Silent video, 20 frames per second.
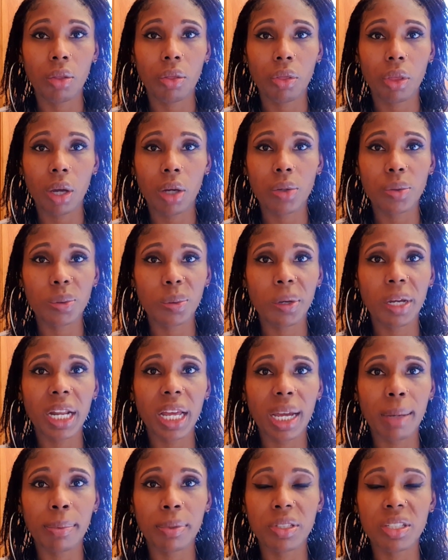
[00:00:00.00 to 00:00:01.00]
Those we weren't
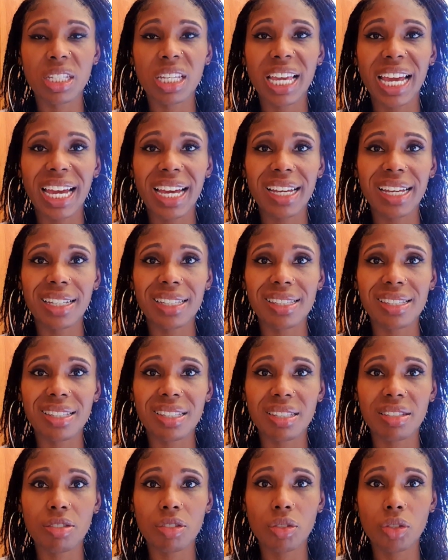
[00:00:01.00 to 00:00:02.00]
able to get,
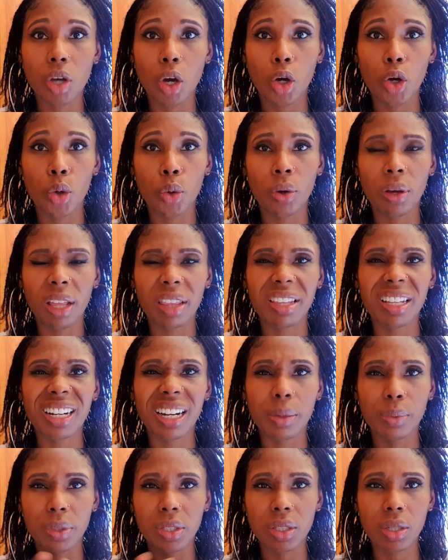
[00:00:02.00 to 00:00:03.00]
so I think they
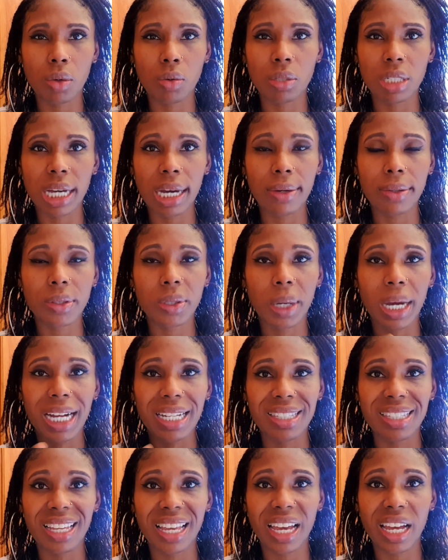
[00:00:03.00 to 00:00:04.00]
were sold out, so I had
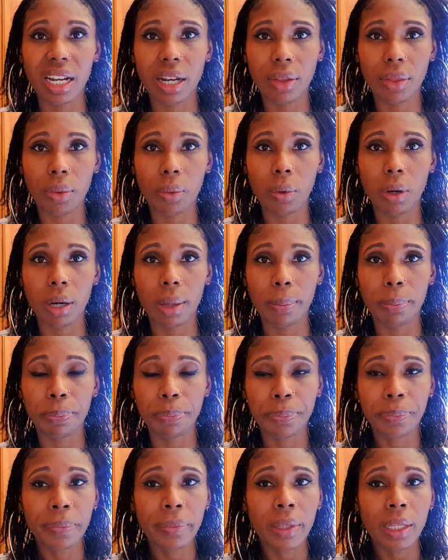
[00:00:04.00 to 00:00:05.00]
to get another one.
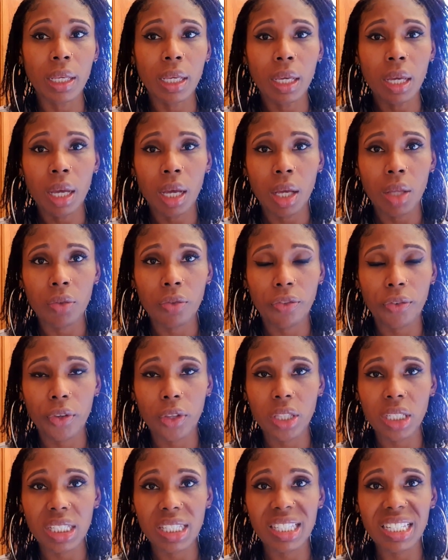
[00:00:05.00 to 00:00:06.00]
For
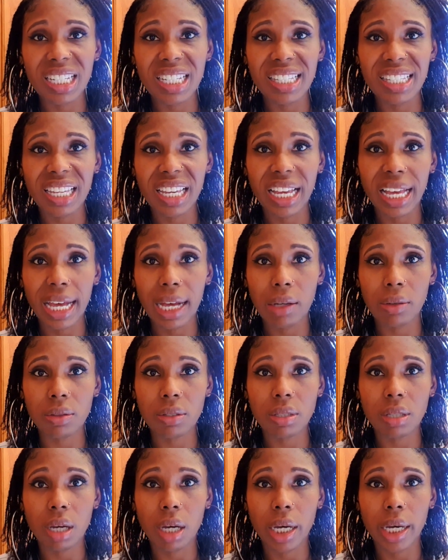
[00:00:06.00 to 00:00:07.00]
the seating
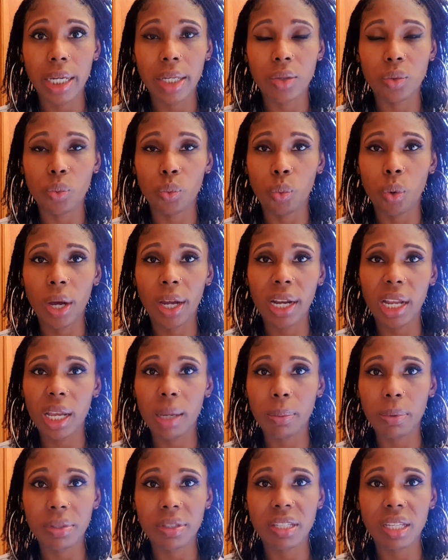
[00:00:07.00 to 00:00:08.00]
outside, weren't
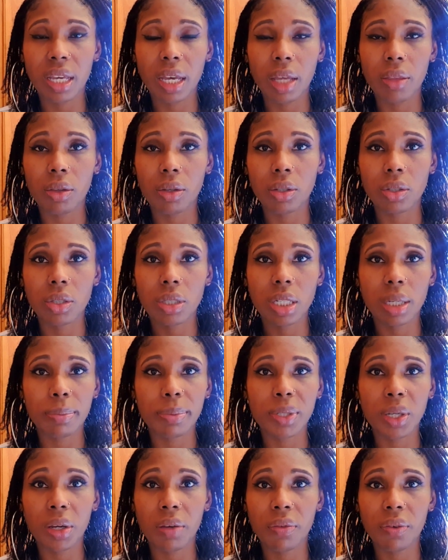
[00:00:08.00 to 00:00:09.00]
able to get those
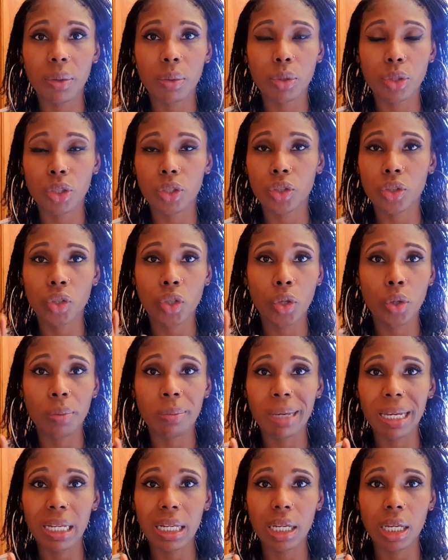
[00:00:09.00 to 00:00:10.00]
shipped over, it was just too
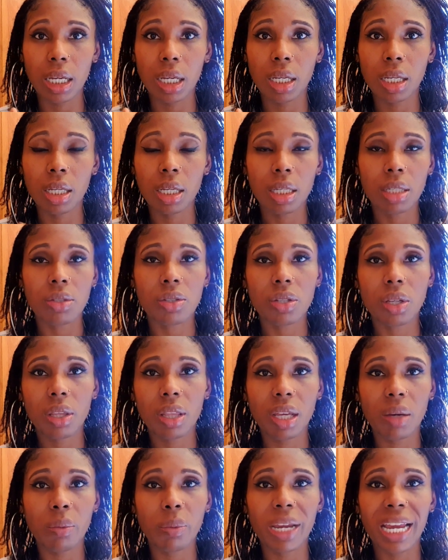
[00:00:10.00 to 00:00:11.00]
many, so
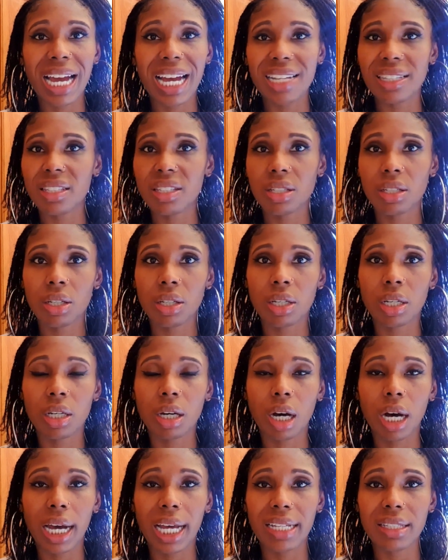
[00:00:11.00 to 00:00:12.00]
then I
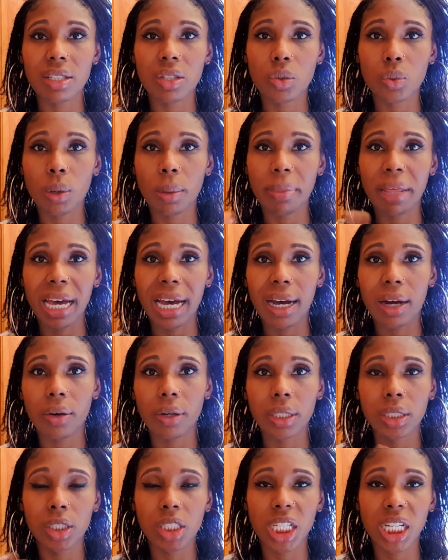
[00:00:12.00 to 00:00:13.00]
had to swap that out
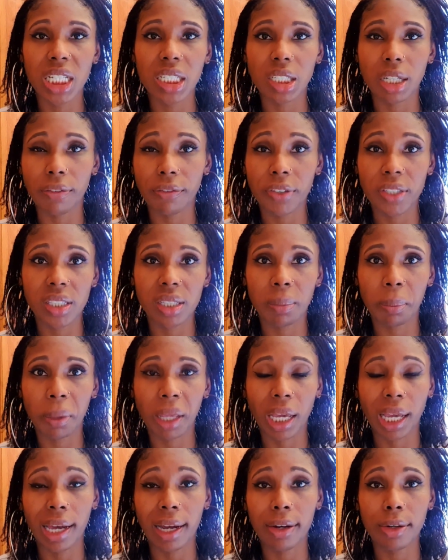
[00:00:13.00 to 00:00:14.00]
and change it for something
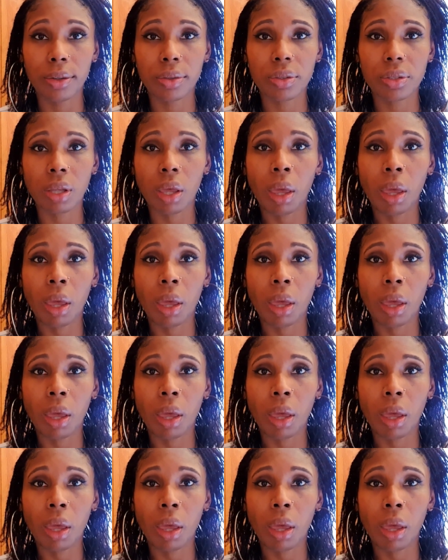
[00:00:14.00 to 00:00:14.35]
else.